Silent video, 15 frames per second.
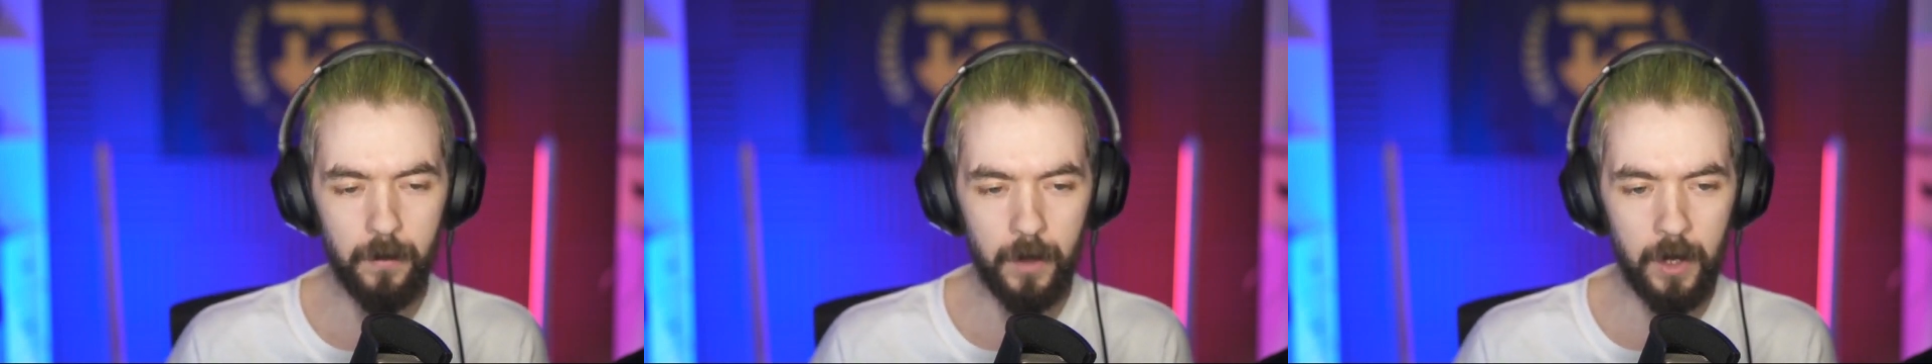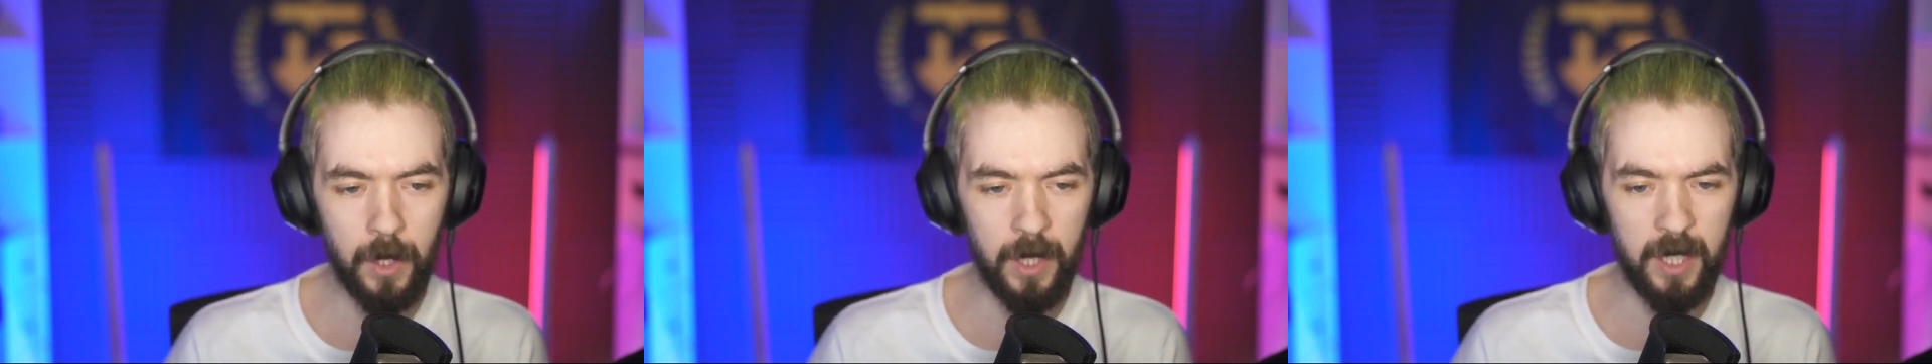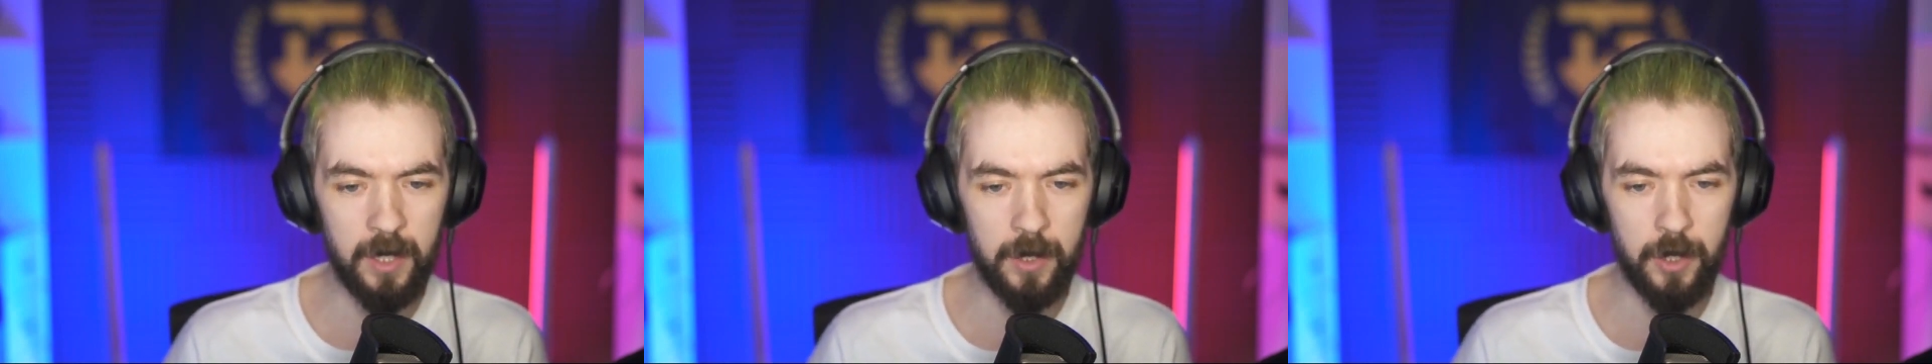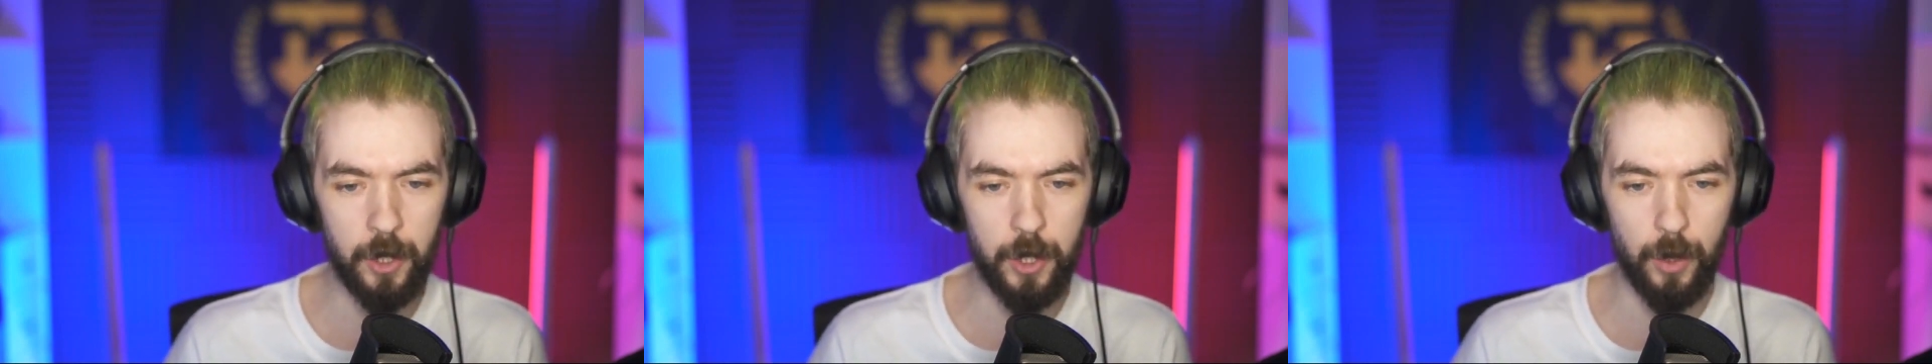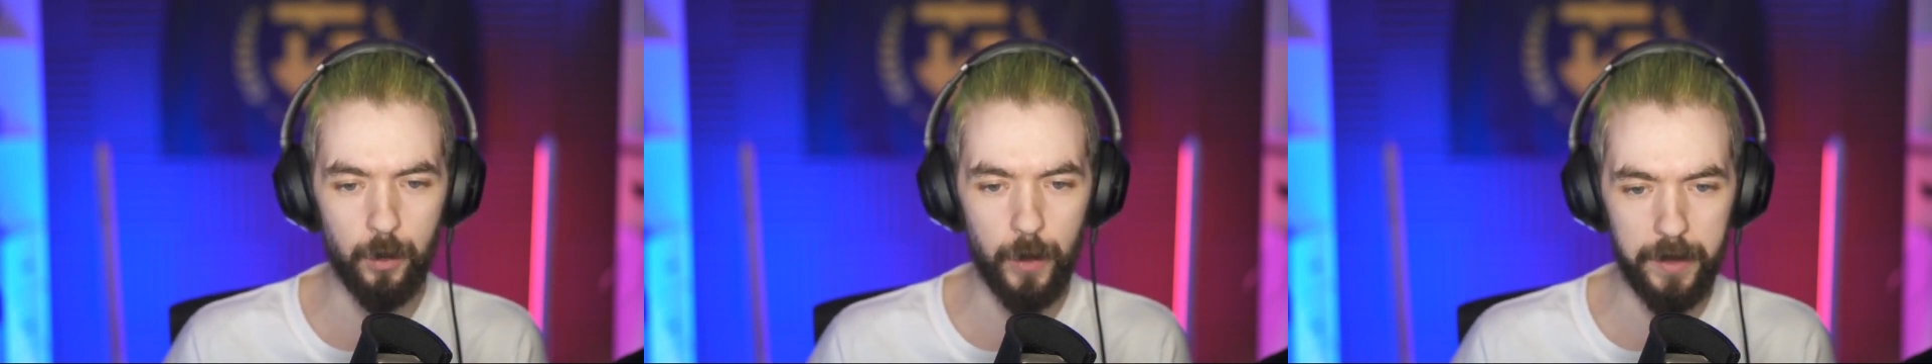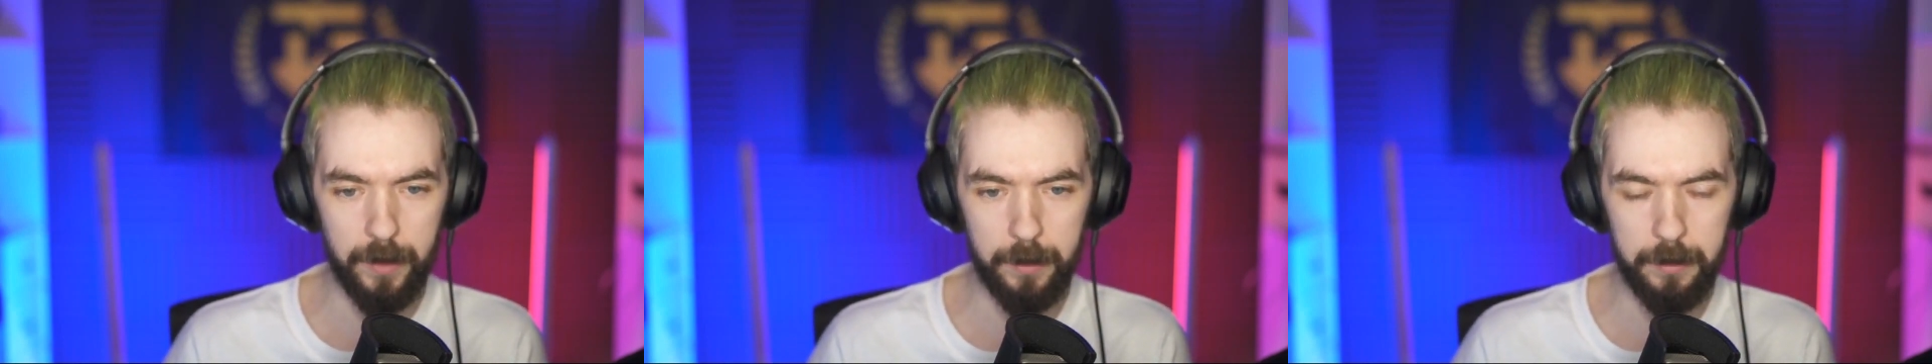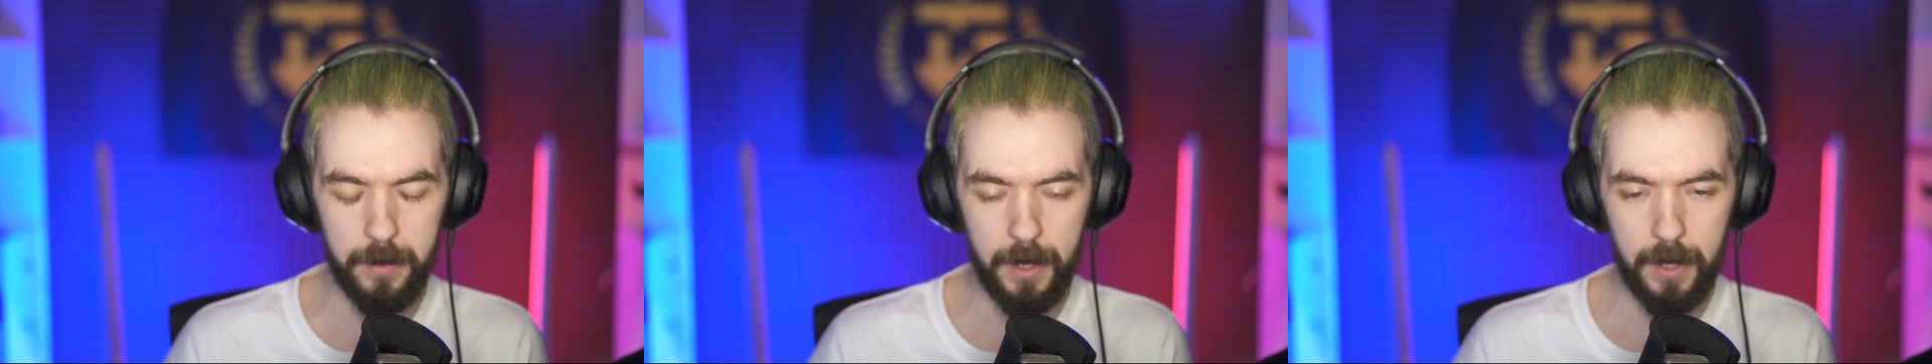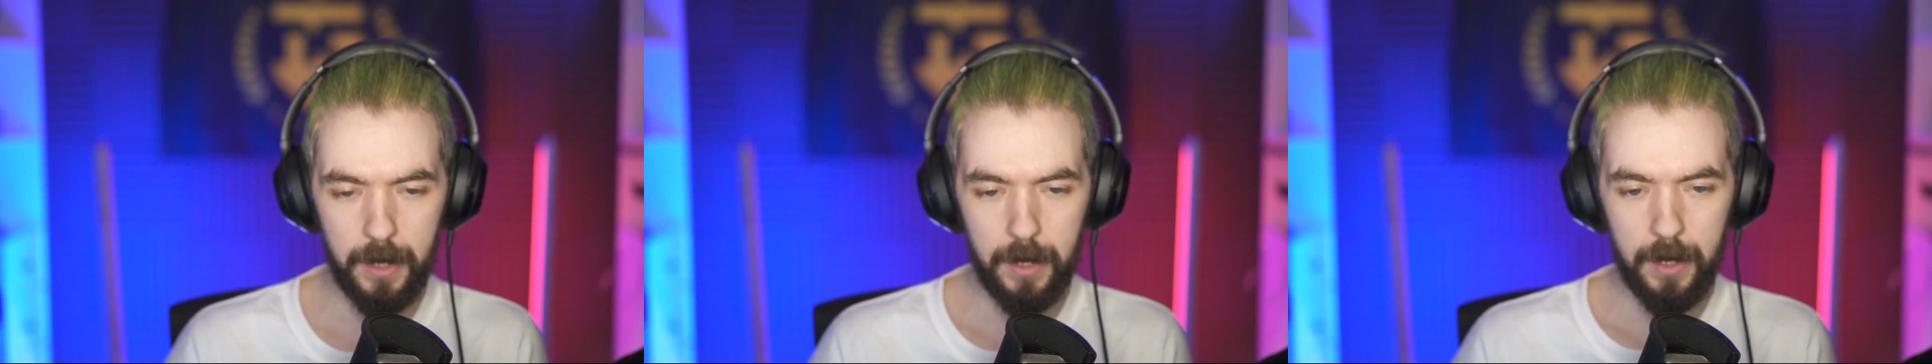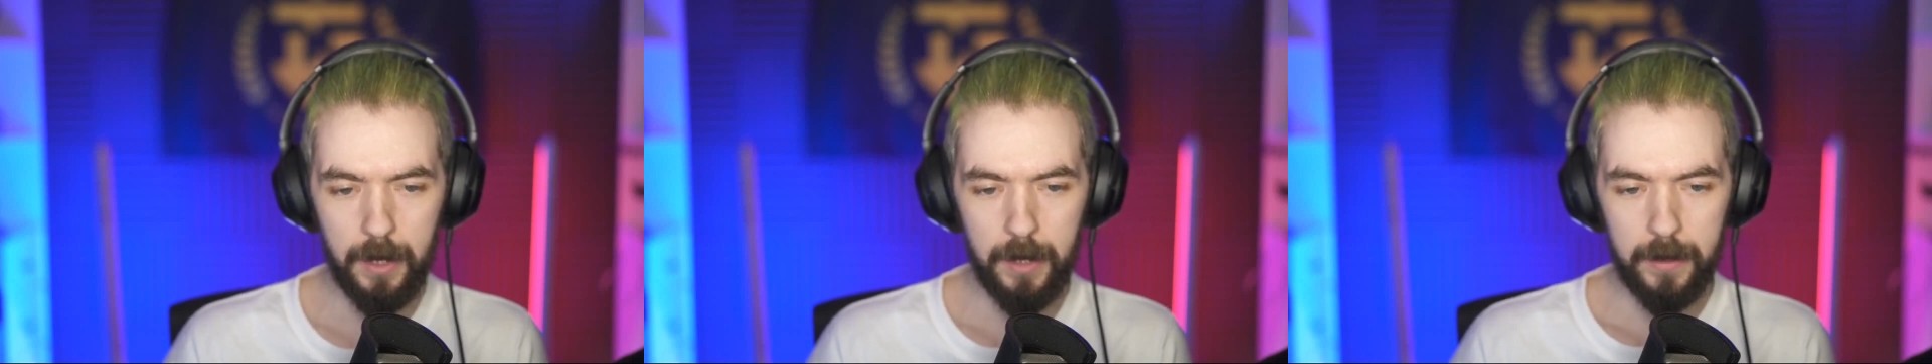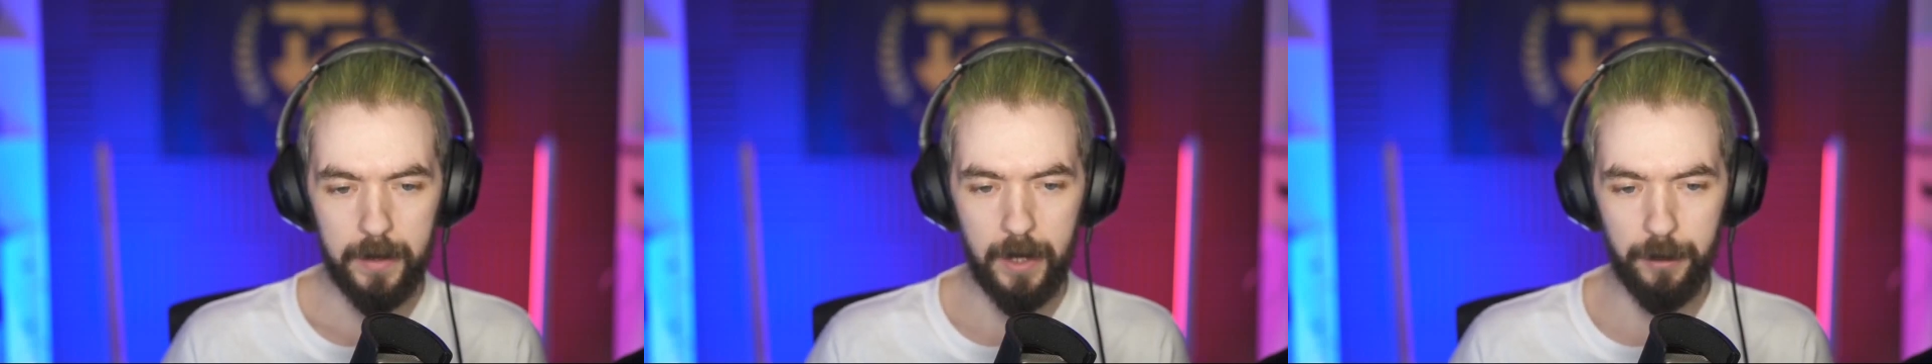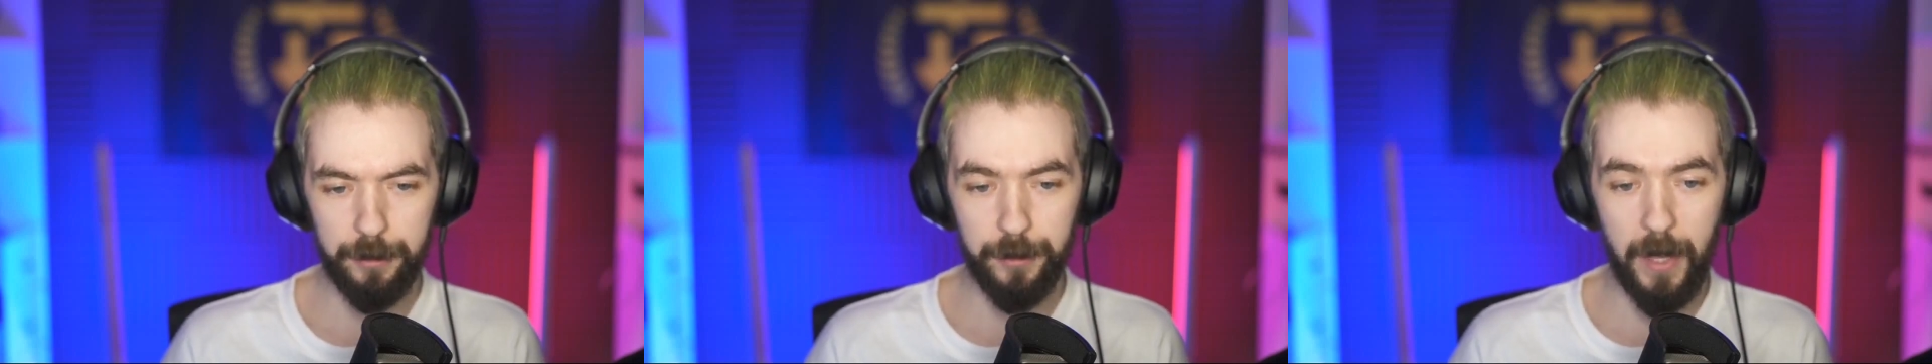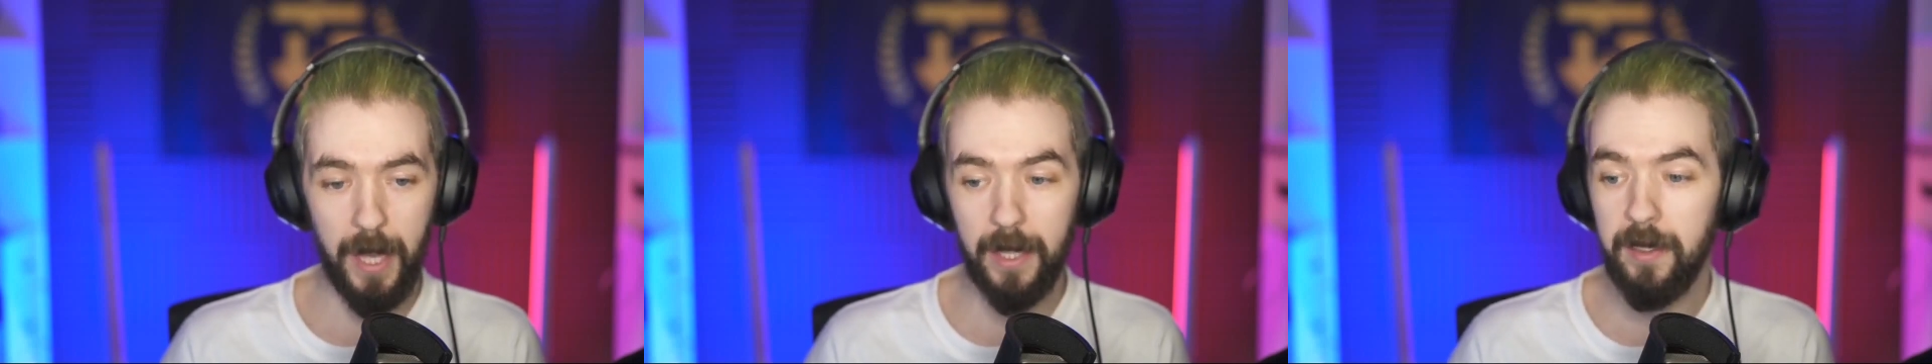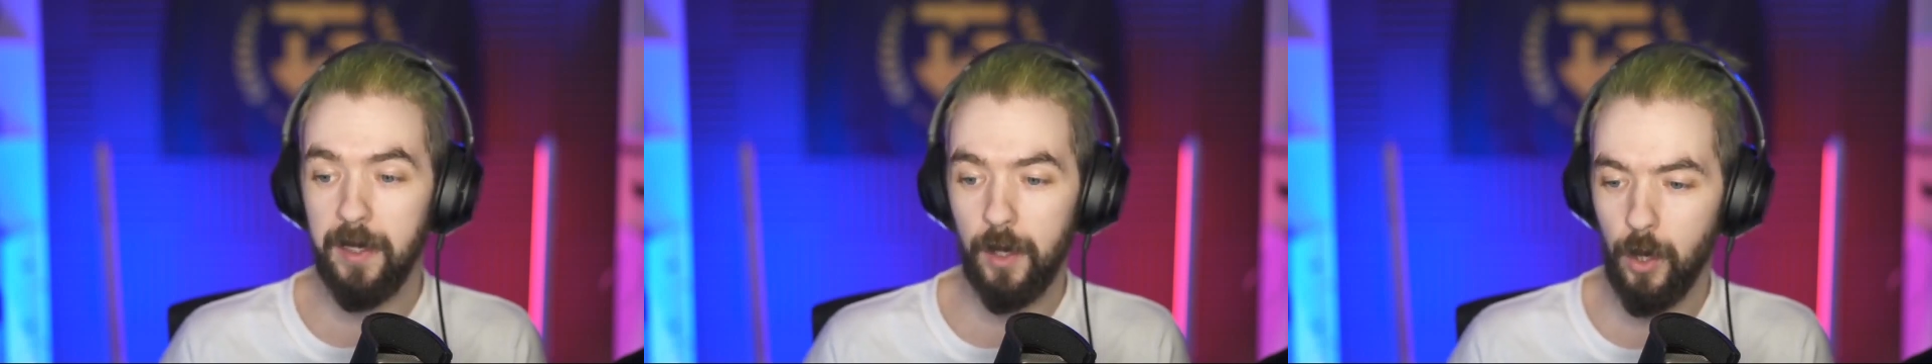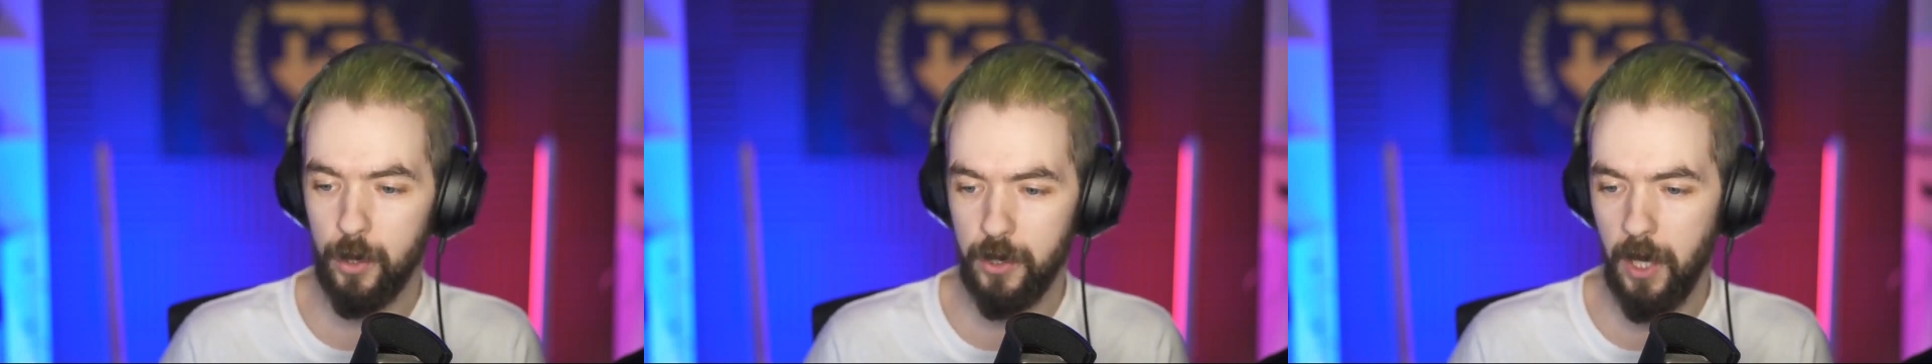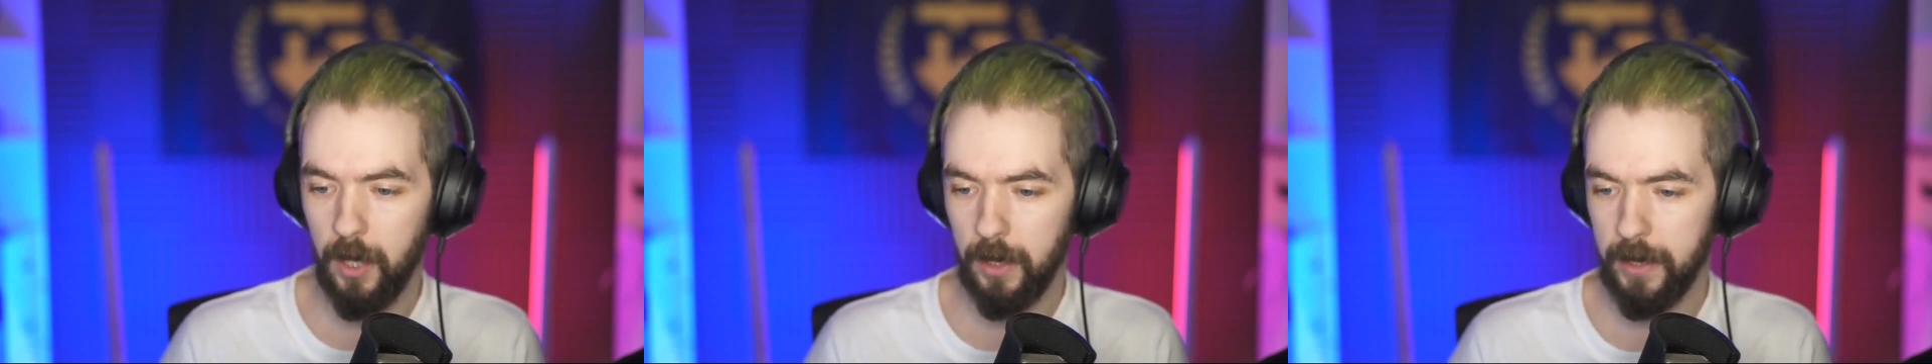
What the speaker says: You get into such a rhythm that if anything goes wrong,